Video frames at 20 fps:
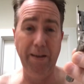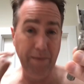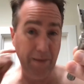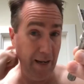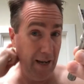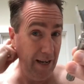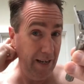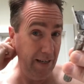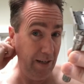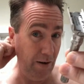I,
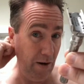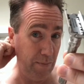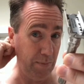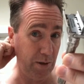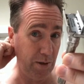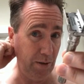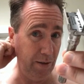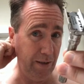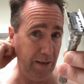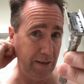you know, I'm
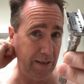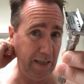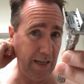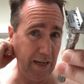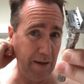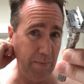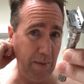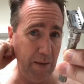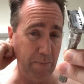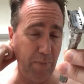starting to think
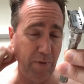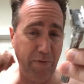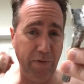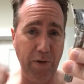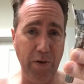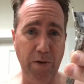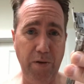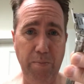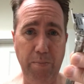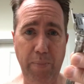I might
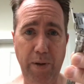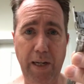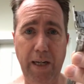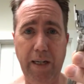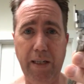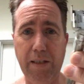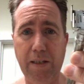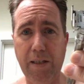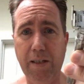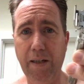prefer the
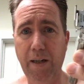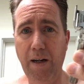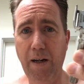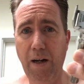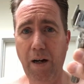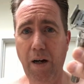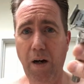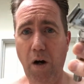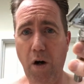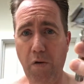Bics
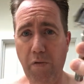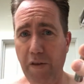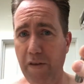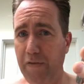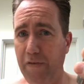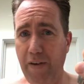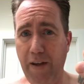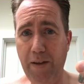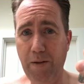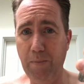over the
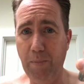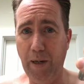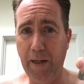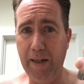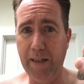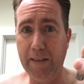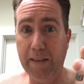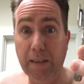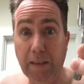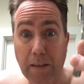feather
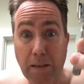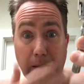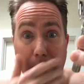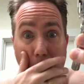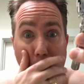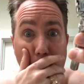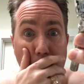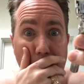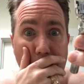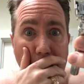blades.
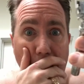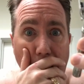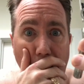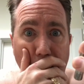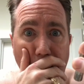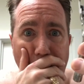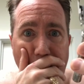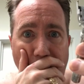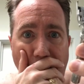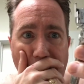Don't
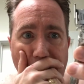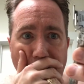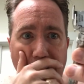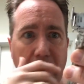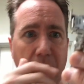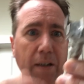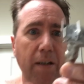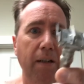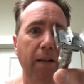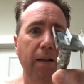tell
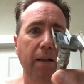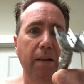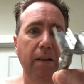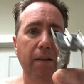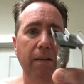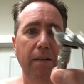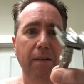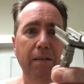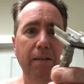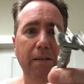Feather.
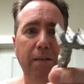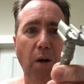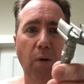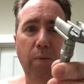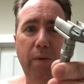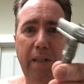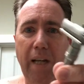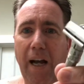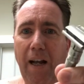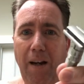
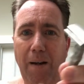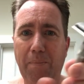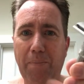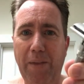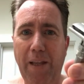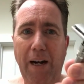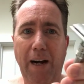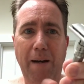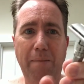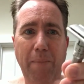Don't tell
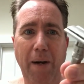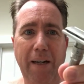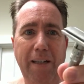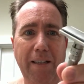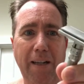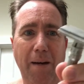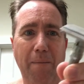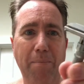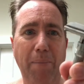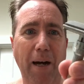them that I
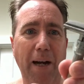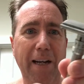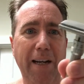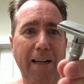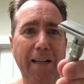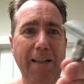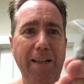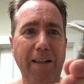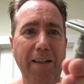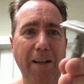might not
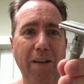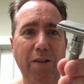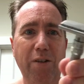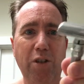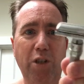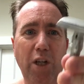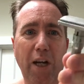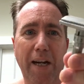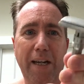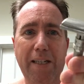buy another
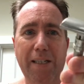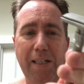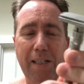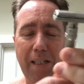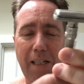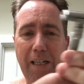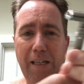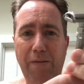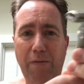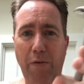giant
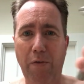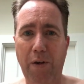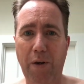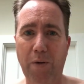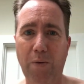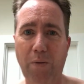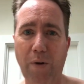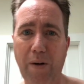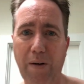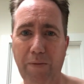sleeve of
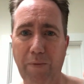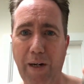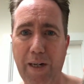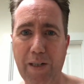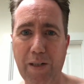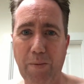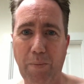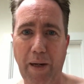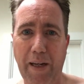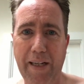their
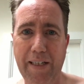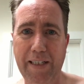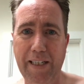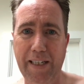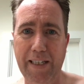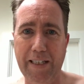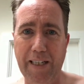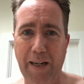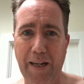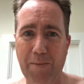razor blades
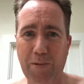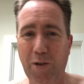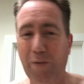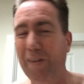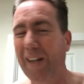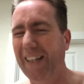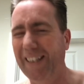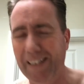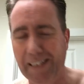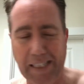anytime
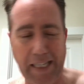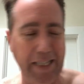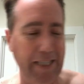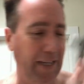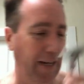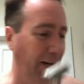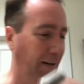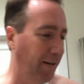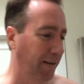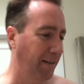soon. Not that they
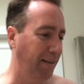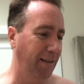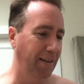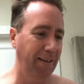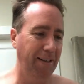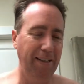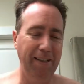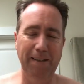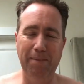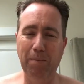care.
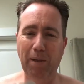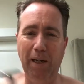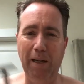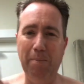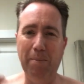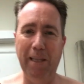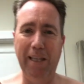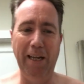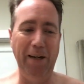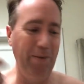
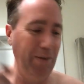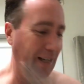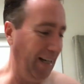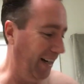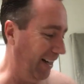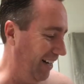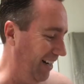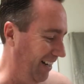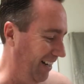Believe me, they don't care.